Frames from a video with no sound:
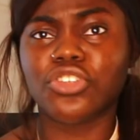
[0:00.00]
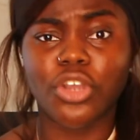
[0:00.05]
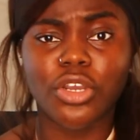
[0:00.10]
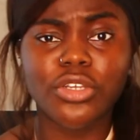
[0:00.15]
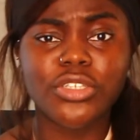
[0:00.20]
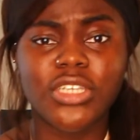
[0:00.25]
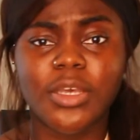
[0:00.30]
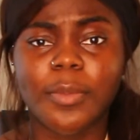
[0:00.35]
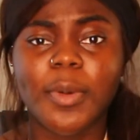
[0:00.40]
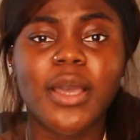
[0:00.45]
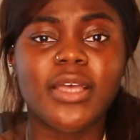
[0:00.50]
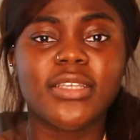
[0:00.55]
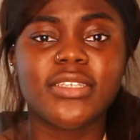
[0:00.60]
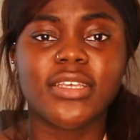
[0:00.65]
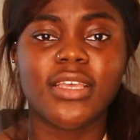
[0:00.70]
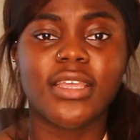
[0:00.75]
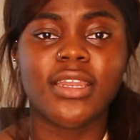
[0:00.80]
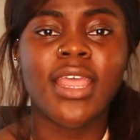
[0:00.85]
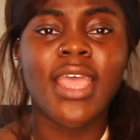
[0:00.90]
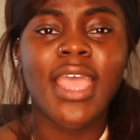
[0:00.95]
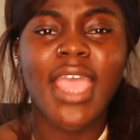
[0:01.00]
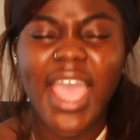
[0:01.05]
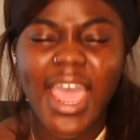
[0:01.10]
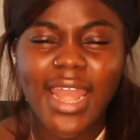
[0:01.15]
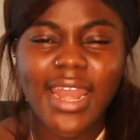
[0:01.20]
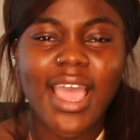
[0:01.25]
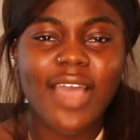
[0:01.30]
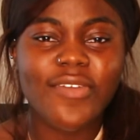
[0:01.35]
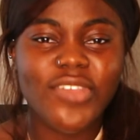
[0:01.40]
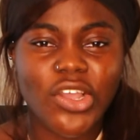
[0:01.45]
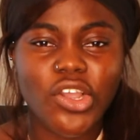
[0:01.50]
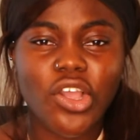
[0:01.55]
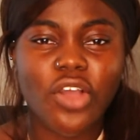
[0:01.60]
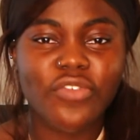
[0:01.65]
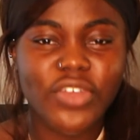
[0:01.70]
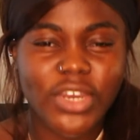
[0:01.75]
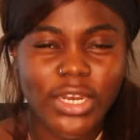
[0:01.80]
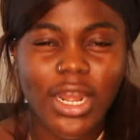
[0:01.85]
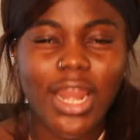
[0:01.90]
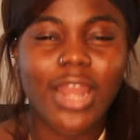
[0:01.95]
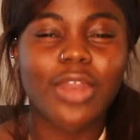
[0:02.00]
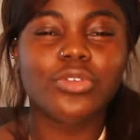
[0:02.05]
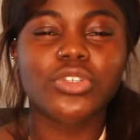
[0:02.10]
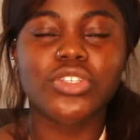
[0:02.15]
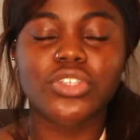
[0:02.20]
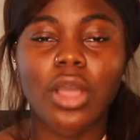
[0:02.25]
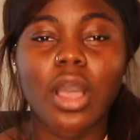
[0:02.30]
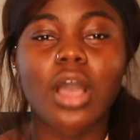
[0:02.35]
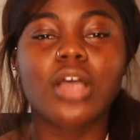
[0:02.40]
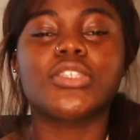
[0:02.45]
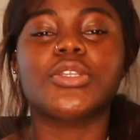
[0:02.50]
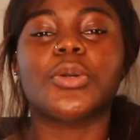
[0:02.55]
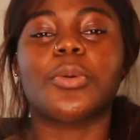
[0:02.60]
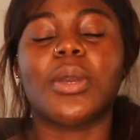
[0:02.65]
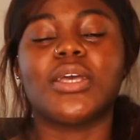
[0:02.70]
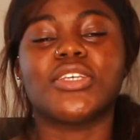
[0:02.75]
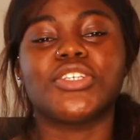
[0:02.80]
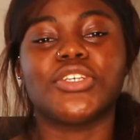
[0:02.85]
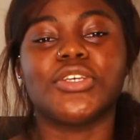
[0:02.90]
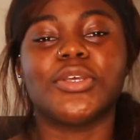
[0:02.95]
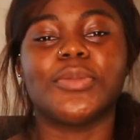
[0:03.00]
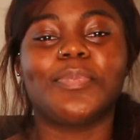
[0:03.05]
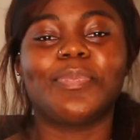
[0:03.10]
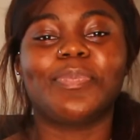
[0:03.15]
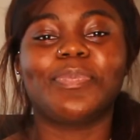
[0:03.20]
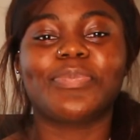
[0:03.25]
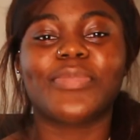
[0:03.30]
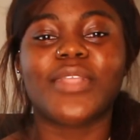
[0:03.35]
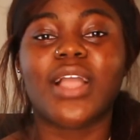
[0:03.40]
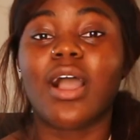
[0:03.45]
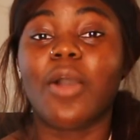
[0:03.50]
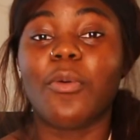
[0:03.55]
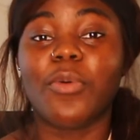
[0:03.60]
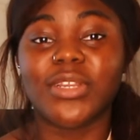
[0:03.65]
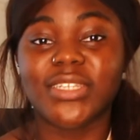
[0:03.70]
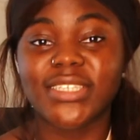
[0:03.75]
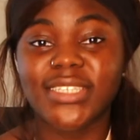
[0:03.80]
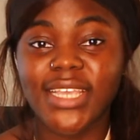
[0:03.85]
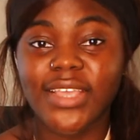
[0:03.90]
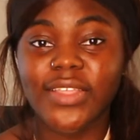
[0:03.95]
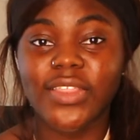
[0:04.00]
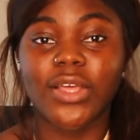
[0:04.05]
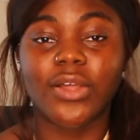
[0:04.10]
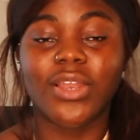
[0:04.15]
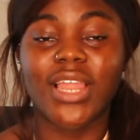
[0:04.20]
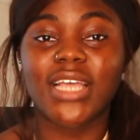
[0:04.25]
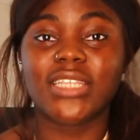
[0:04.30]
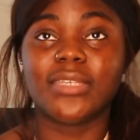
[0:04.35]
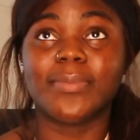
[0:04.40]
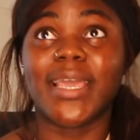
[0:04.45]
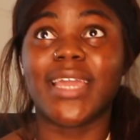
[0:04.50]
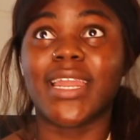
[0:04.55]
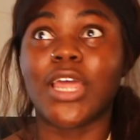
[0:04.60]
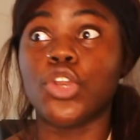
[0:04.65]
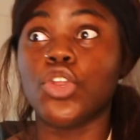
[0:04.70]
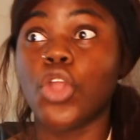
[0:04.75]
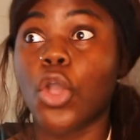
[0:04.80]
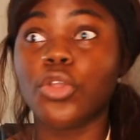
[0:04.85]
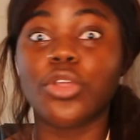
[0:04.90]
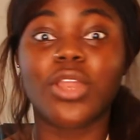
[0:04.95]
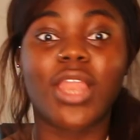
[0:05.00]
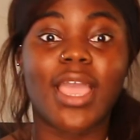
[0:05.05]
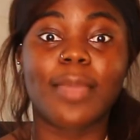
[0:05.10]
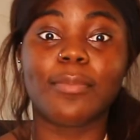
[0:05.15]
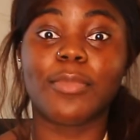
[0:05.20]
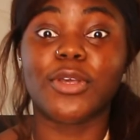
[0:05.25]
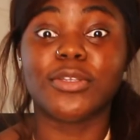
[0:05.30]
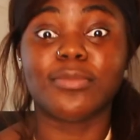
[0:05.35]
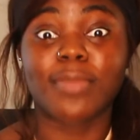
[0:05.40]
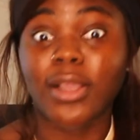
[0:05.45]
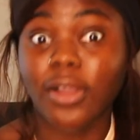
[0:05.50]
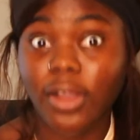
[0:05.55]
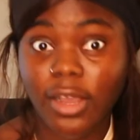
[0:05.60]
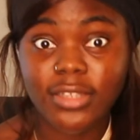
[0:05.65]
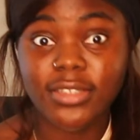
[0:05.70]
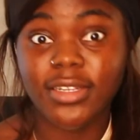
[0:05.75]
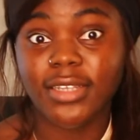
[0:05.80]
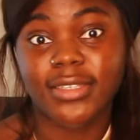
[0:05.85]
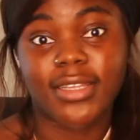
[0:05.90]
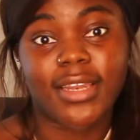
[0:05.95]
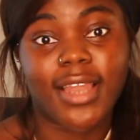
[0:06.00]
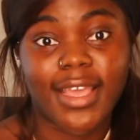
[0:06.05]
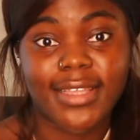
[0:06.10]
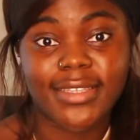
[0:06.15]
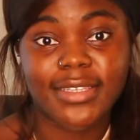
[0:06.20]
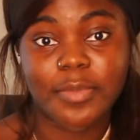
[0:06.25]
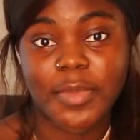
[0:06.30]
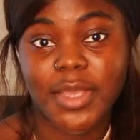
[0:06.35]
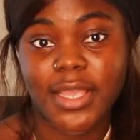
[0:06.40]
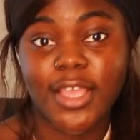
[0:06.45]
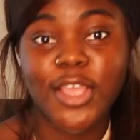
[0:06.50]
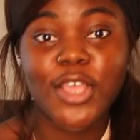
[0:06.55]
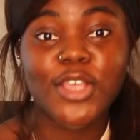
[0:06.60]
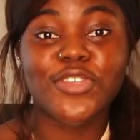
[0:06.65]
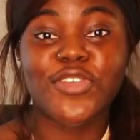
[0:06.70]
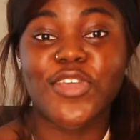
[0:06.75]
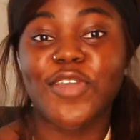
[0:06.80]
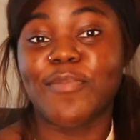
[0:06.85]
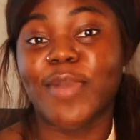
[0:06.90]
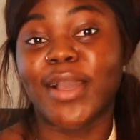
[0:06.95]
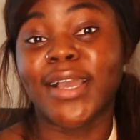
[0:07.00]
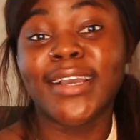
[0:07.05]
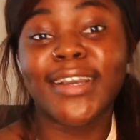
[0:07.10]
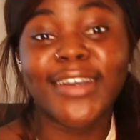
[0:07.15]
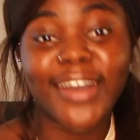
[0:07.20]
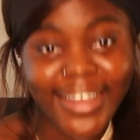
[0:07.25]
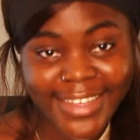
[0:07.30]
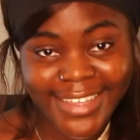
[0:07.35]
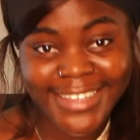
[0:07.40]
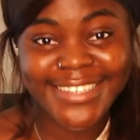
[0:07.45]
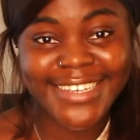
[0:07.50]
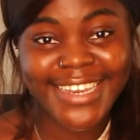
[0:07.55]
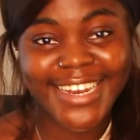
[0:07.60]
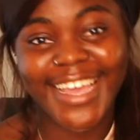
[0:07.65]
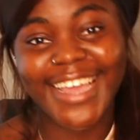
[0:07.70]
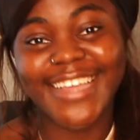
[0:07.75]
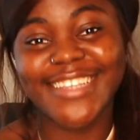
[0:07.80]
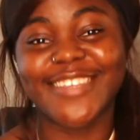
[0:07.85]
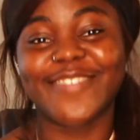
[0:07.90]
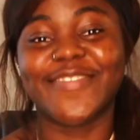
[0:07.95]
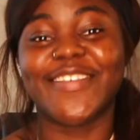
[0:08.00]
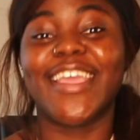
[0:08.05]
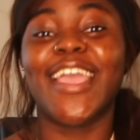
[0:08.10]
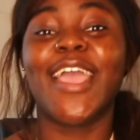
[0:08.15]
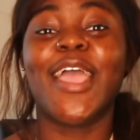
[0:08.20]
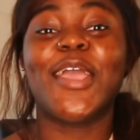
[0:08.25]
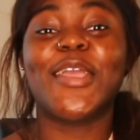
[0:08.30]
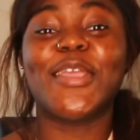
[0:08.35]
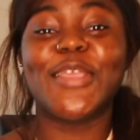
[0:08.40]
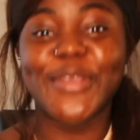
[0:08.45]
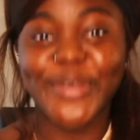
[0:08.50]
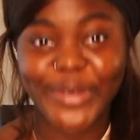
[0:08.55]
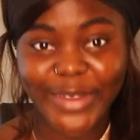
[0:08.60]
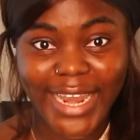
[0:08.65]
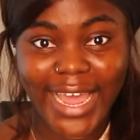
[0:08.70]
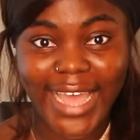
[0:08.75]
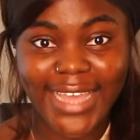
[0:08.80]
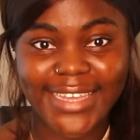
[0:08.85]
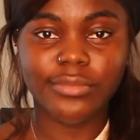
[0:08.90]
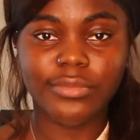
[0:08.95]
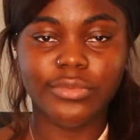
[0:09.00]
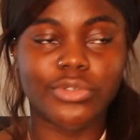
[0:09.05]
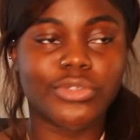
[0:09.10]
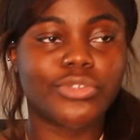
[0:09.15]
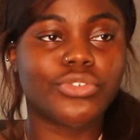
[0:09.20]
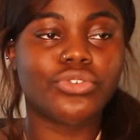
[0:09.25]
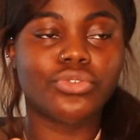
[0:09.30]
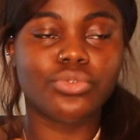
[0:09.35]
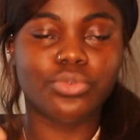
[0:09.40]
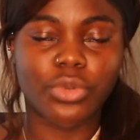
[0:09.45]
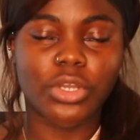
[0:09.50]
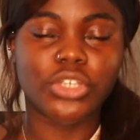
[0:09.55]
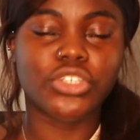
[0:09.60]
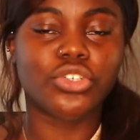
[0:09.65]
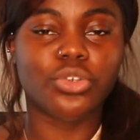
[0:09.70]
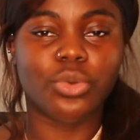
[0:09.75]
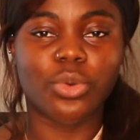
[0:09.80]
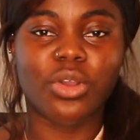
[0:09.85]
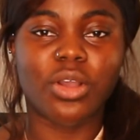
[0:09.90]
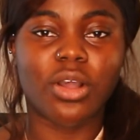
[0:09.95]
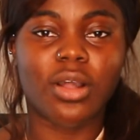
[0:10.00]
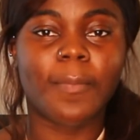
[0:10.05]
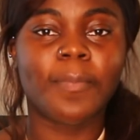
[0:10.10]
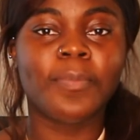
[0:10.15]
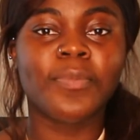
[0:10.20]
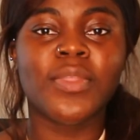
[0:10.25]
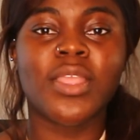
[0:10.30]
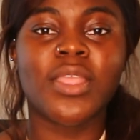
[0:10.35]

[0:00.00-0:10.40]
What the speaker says: go to the person and I have that gut feeling, and I'll just ask the question. I want to see if they'll lie to me, and I know you're lying because my gut doesn't lie to me. So if my gut isn't lying to me, you're lying. Just trust your gut.